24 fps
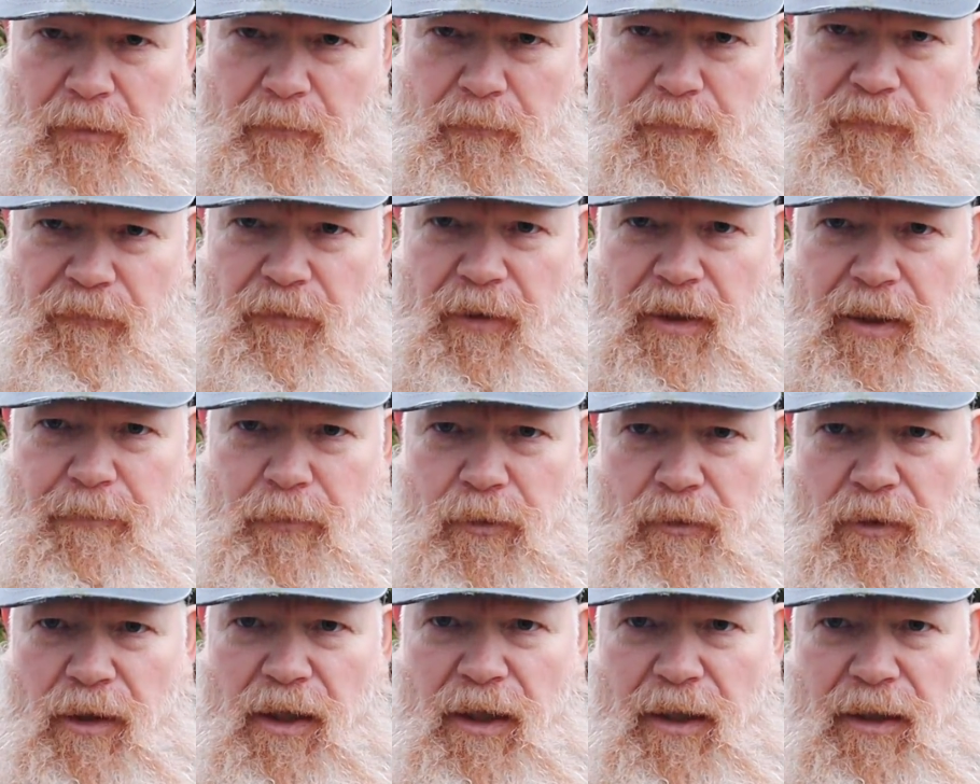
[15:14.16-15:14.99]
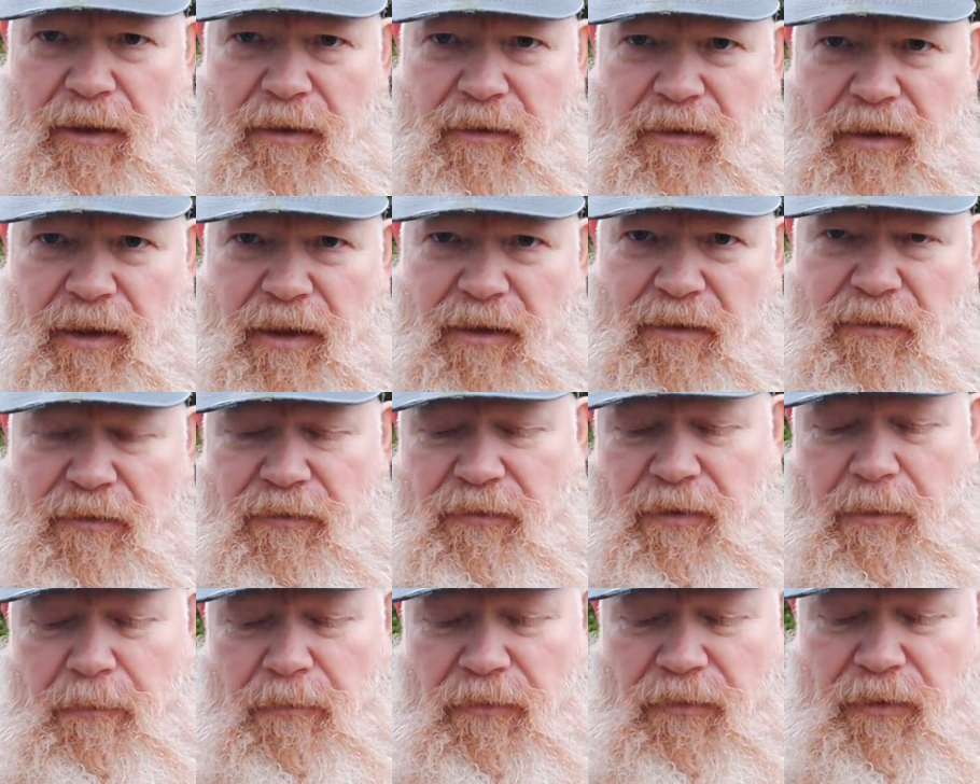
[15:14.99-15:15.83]
flame you like. And
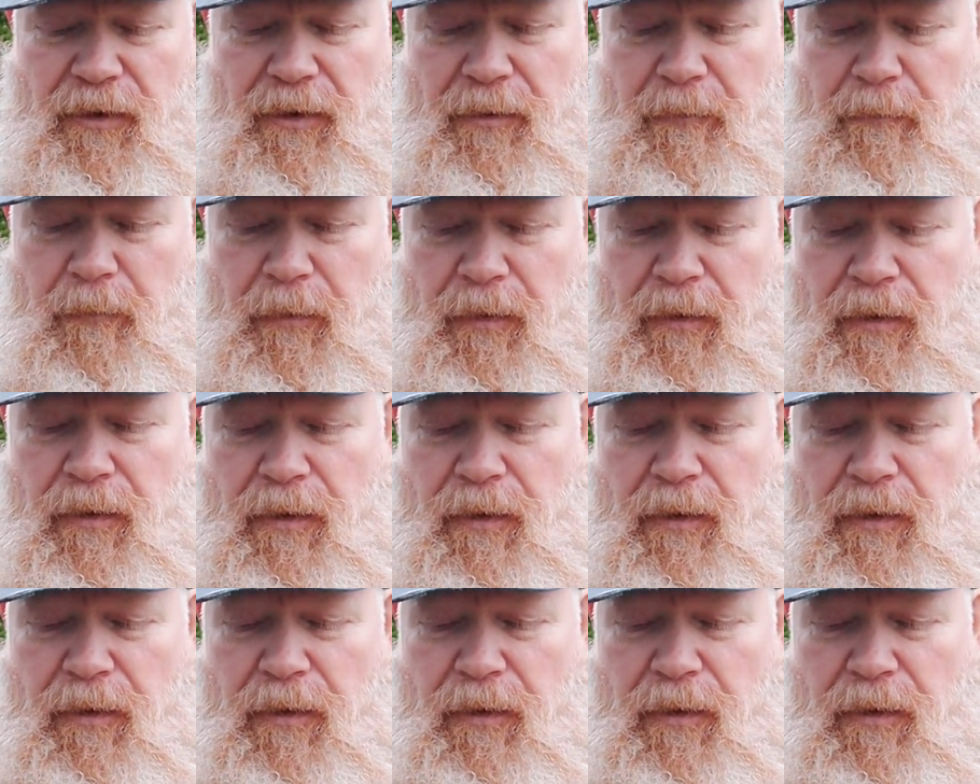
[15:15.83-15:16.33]
same thing,